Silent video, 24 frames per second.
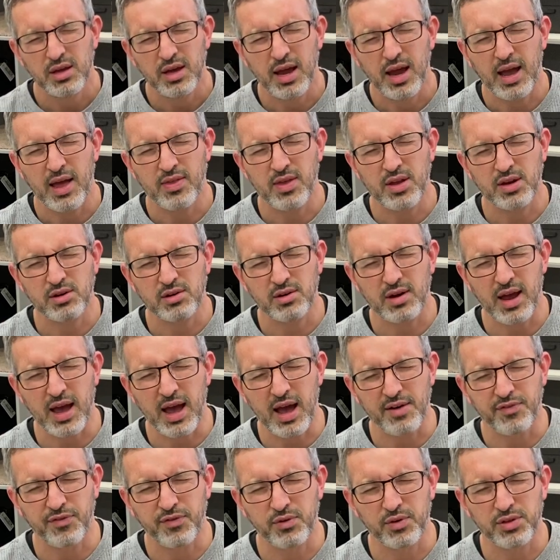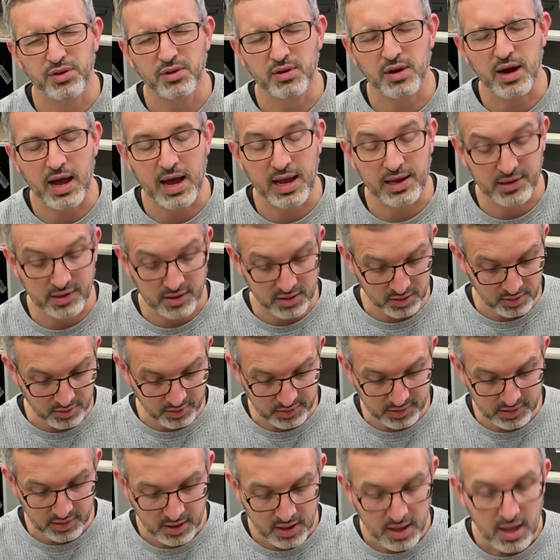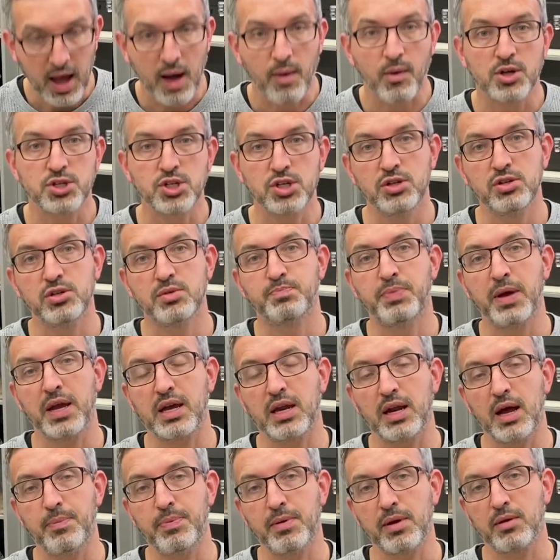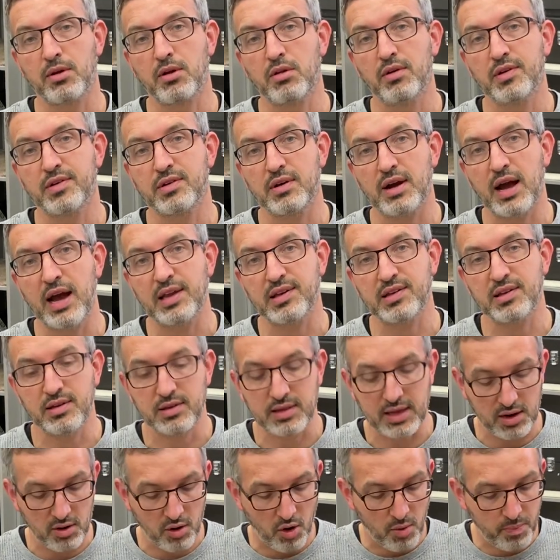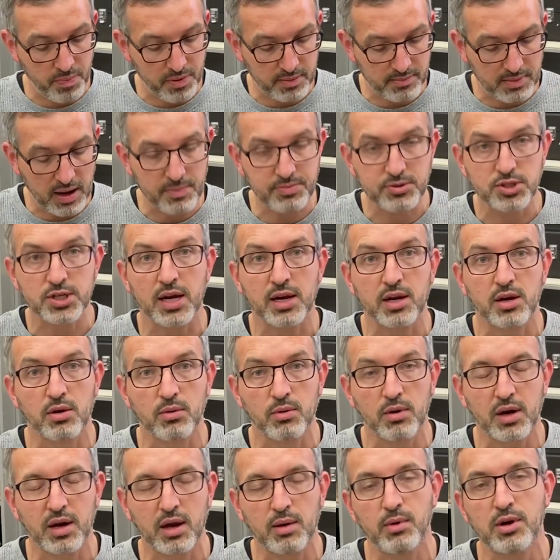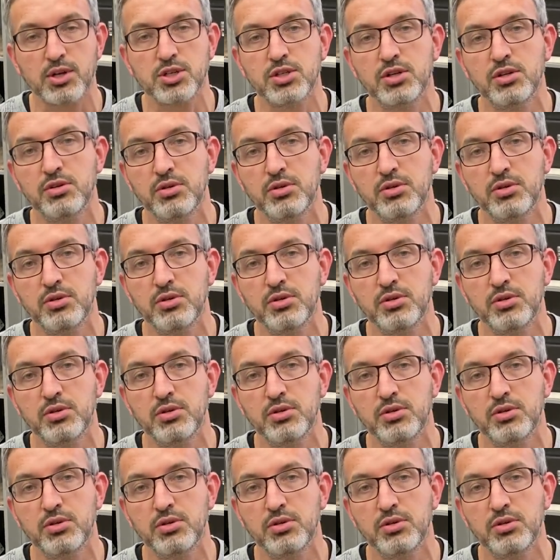and then your F with your eyes closed. I want you to pick it up and close your eyes and then open them up, check your work. I want you to